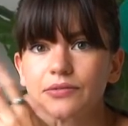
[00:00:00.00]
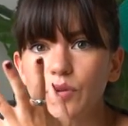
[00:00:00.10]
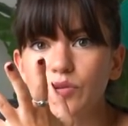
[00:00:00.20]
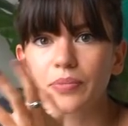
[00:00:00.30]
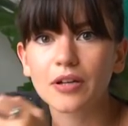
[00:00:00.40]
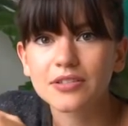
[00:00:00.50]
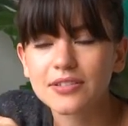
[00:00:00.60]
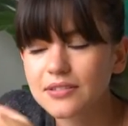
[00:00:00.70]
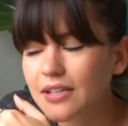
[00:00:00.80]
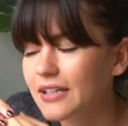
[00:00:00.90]

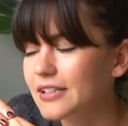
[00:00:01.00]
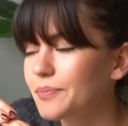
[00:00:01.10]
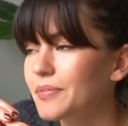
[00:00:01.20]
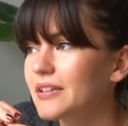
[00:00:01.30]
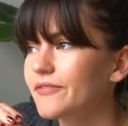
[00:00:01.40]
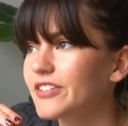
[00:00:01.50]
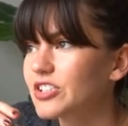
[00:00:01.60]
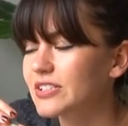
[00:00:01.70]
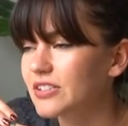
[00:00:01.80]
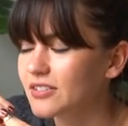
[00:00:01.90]
roadblocks and it's been
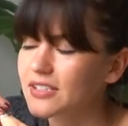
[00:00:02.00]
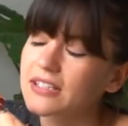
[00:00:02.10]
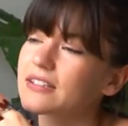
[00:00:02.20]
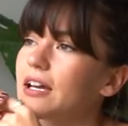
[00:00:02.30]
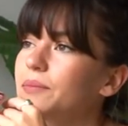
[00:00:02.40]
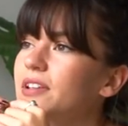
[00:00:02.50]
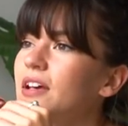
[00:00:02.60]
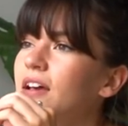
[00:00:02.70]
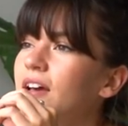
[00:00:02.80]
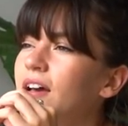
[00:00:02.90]
very exhausting at times.
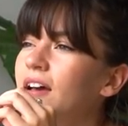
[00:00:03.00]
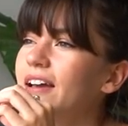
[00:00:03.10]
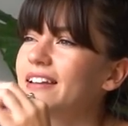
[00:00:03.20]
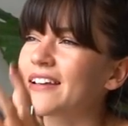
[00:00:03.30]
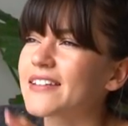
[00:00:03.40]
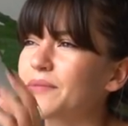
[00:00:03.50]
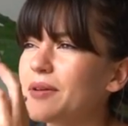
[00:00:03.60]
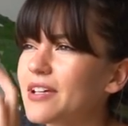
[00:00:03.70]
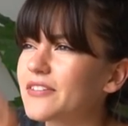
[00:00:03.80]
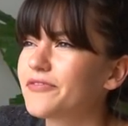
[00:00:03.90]
And yeah,
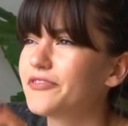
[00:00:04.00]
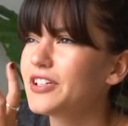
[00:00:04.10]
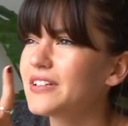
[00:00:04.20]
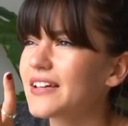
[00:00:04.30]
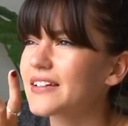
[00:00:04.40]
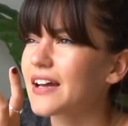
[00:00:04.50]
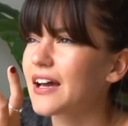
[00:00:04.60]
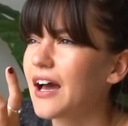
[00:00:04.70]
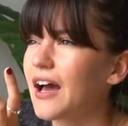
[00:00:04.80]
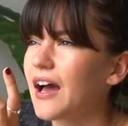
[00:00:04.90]
sometimes I feel like
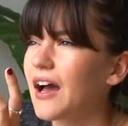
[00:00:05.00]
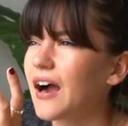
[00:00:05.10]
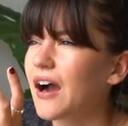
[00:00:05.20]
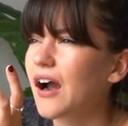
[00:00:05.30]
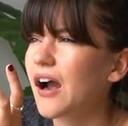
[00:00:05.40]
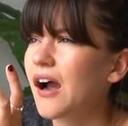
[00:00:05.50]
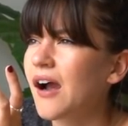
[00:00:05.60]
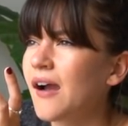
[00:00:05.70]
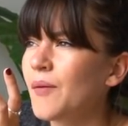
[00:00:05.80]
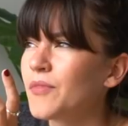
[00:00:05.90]

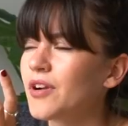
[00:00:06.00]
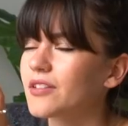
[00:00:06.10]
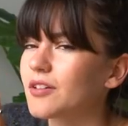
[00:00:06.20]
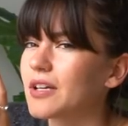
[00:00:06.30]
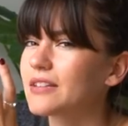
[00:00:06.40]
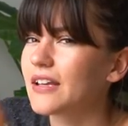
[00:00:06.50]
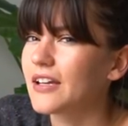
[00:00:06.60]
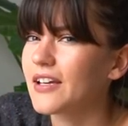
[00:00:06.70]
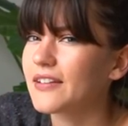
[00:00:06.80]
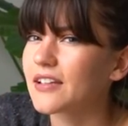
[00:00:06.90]
I'm not quite there
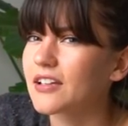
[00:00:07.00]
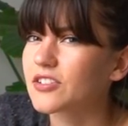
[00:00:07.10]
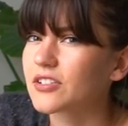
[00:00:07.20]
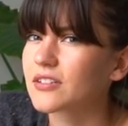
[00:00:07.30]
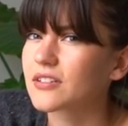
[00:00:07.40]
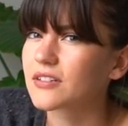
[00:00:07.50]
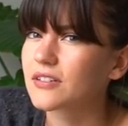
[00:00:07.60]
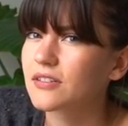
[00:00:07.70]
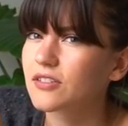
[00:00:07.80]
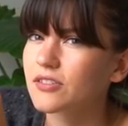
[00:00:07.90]
yet and I just
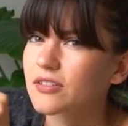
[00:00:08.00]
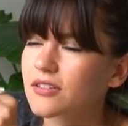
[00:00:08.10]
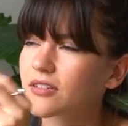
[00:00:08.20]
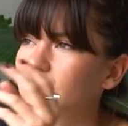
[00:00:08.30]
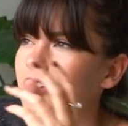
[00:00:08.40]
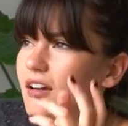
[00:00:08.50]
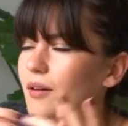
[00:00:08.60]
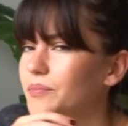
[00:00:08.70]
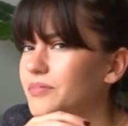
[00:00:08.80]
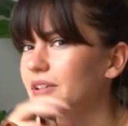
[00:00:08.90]
should suck
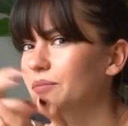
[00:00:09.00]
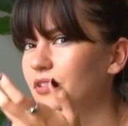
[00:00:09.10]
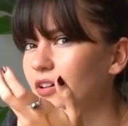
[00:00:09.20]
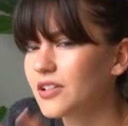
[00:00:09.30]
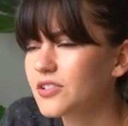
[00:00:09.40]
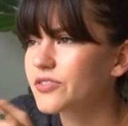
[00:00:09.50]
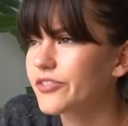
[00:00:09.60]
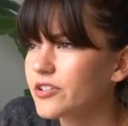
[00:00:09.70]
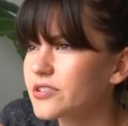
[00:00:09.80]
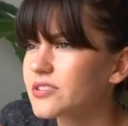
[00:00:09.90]
up some knowledge
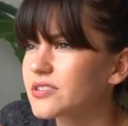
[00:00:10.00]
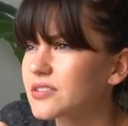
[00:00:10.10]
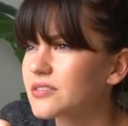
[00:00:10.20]
first.